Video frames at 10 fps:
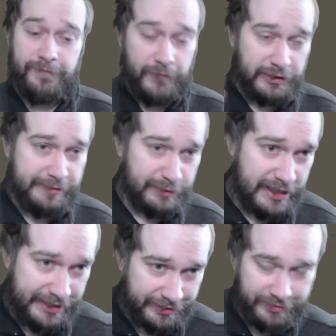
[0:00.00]
Fully
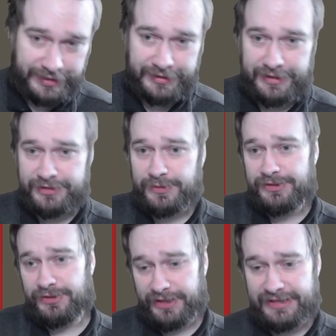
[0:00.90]
blind going into this
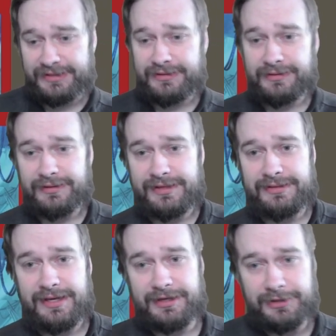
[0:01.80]
one, so let's
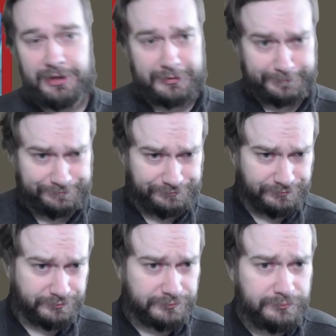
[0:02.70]
take a look.
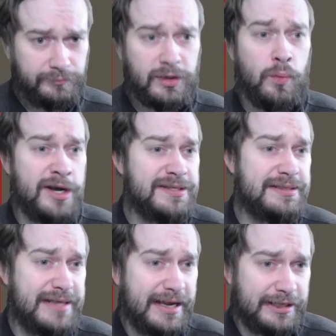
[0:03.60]
What is a
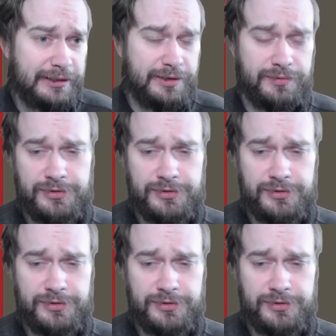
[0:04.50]
deck clone?